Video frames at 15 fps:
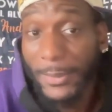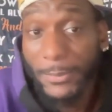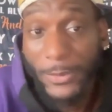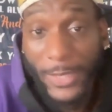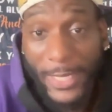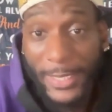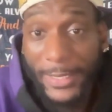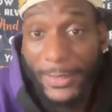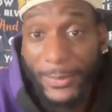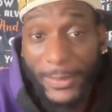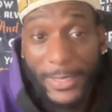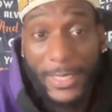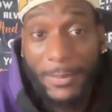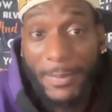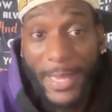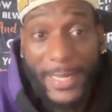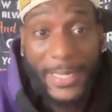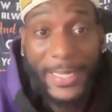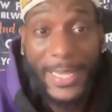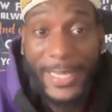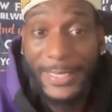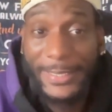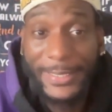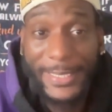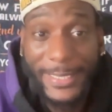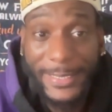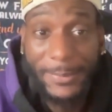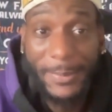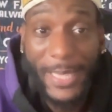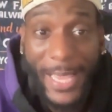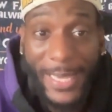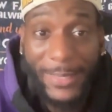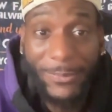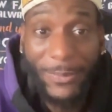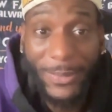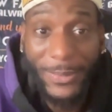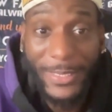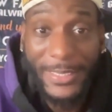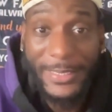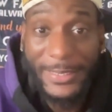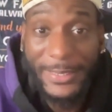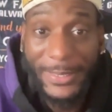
I'm trying to learn. Anybody that is teaching me how to work this,